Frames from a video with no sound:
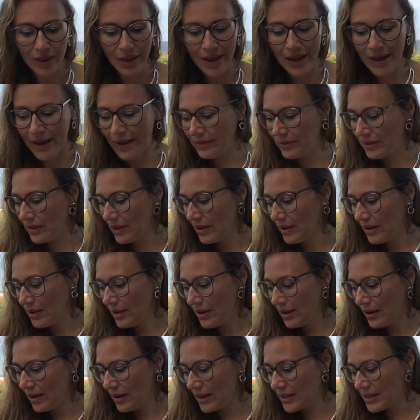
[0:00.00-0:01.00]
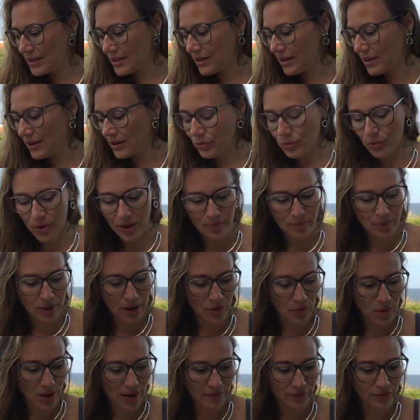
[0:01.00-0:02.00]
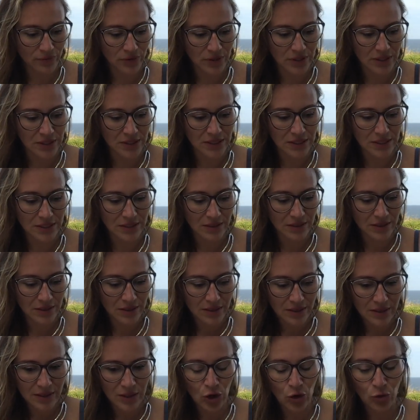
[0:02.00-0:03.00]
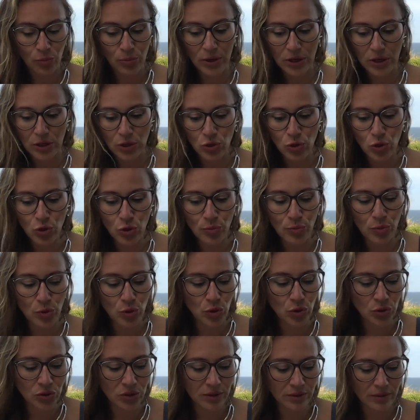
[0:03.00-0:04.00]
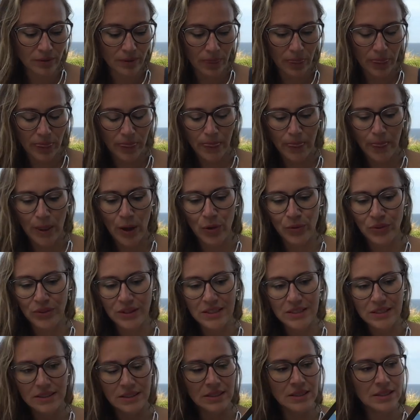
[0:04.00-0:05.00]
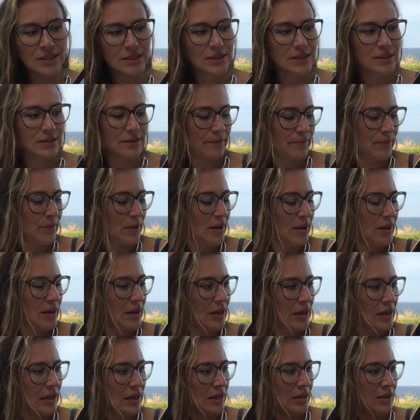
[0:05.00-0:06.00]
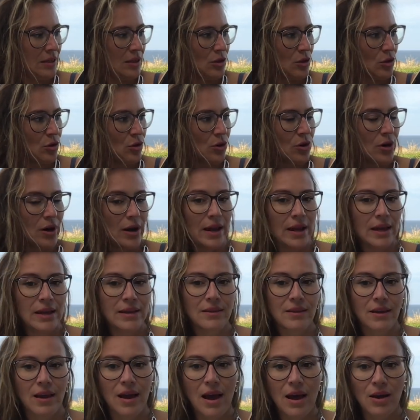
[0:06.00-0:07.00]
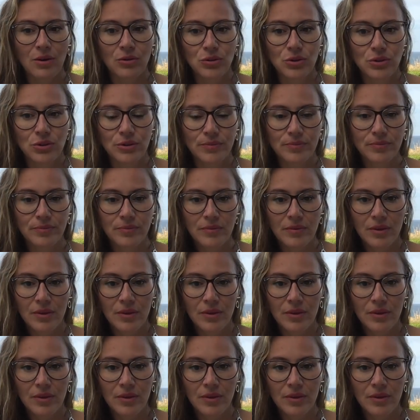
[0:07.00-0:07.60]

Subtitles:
And let's start one by one. First, there'll be a new moon on the 6th in your 8th house.